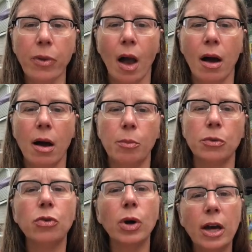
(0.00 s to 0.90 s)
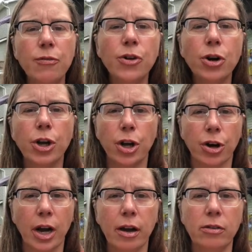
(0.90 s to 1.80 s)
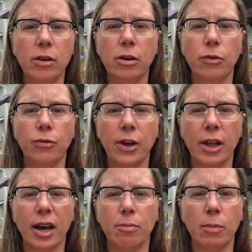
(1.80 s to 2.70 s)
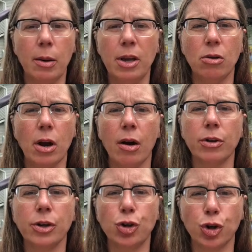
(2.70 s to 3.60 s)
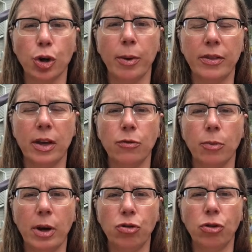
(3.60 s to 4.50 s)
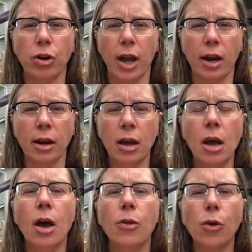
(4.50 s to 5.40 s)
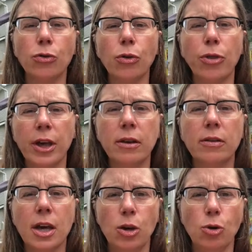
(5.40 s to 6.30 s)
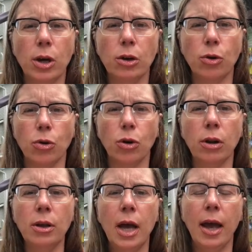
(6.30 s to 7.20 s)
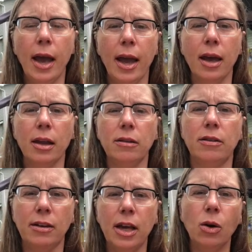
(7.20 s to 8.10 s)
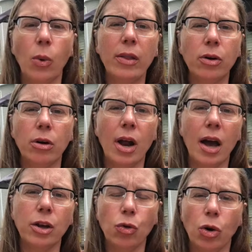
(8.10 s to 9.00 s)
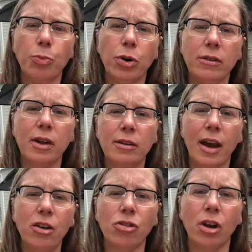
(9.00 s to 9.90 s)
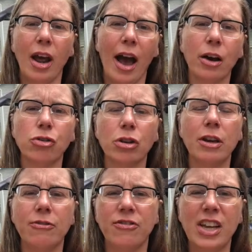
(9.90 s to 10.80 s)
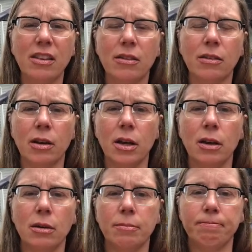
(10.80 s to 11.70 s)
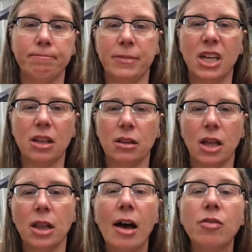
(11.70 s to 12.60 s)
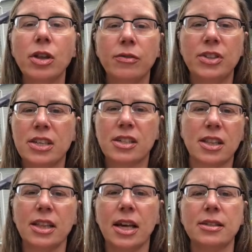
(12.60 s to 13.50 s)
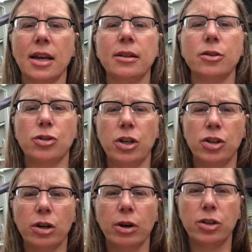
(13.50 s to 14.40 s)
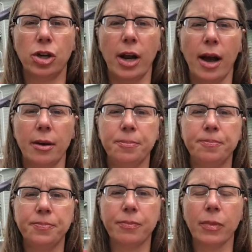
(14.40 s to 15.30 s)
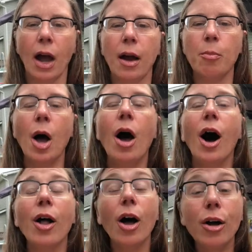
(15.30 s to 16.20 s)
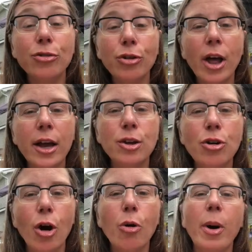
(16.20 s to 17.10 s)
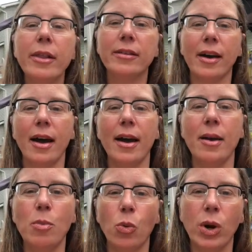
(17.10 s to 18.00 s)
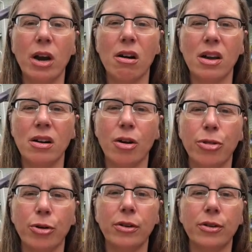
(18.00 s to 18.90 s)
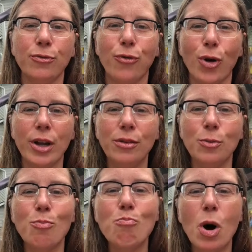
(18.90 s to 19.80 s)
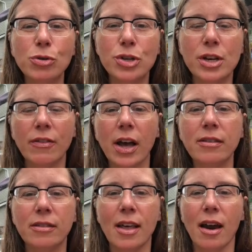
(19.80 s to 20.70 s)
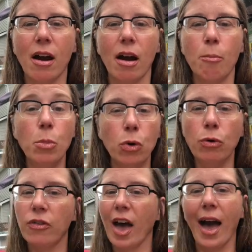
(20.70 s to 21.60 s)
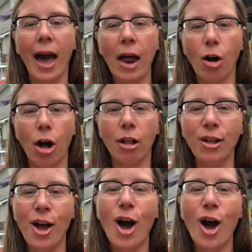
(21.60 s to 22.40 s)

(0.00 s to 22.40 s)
So if you're curious and you feel like maybe you're not really sure about the information you're getting, those are things that you can Google and see whether or not your presentation actually fits the level of disc that they said there's degeneration at. I'll also let you know, by the time we are in our 30s and 40s, most of us that move at all